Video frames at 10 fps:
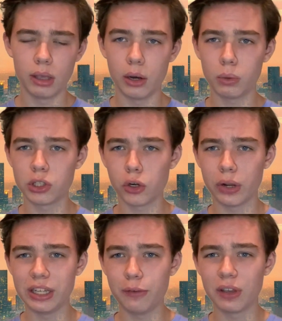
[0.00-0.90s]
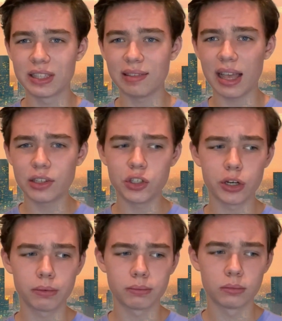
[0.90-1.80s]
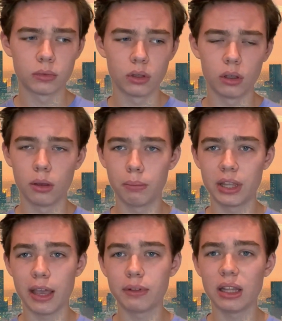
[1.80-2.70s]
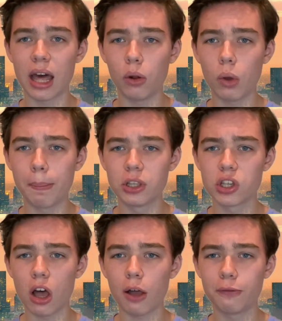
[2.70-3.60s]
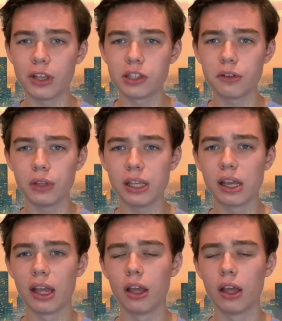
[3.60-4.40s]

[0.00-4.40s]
And it wasn't a great defense last year, but they have a lot of weapons offensively.